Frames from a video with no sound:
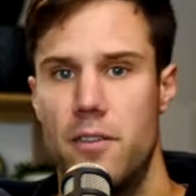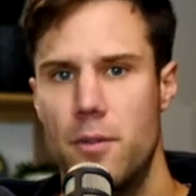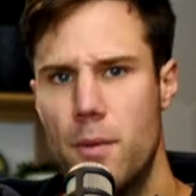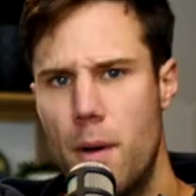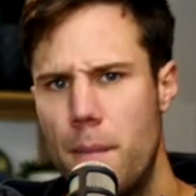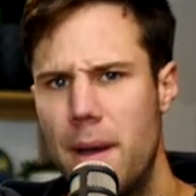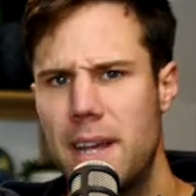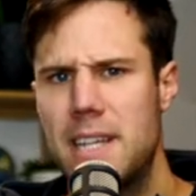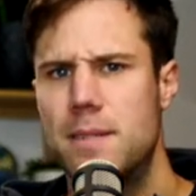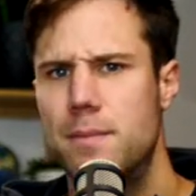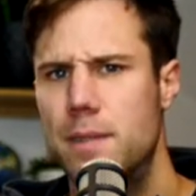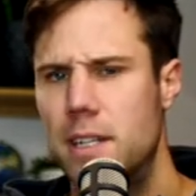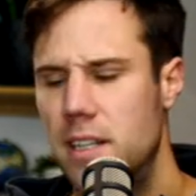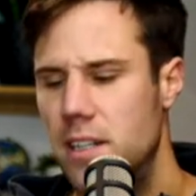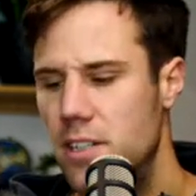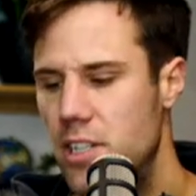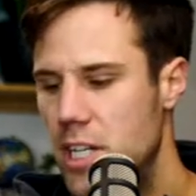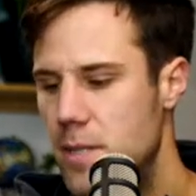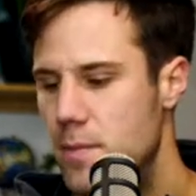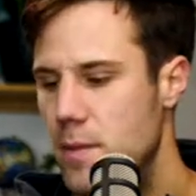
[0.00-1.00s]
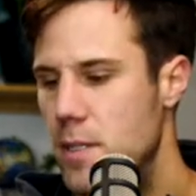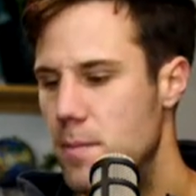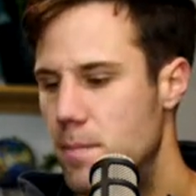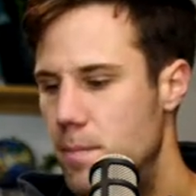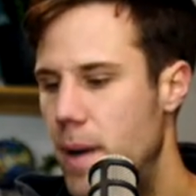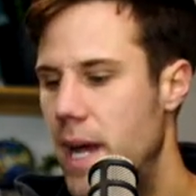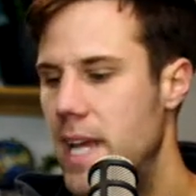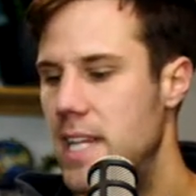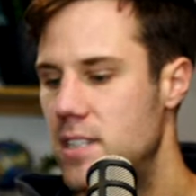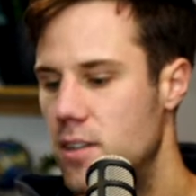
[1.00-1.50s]
You might make some little adjustments
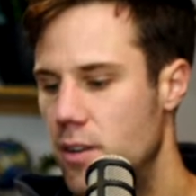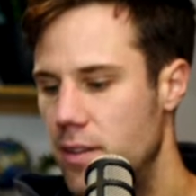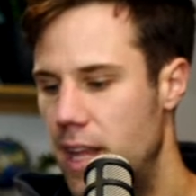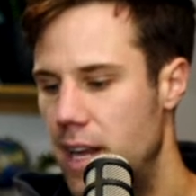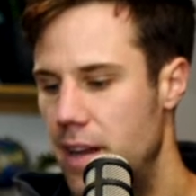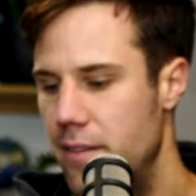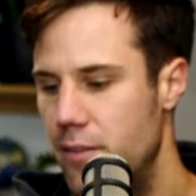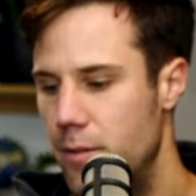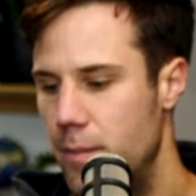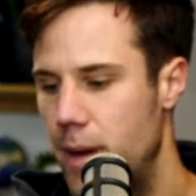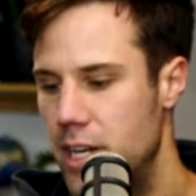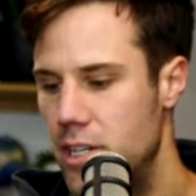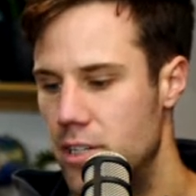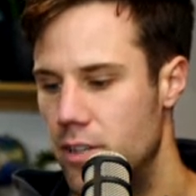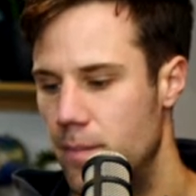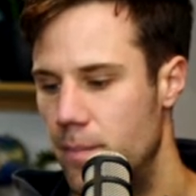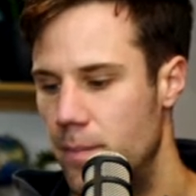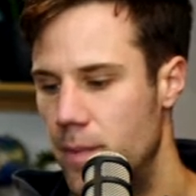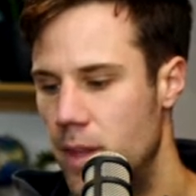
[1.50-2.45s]
based on that information.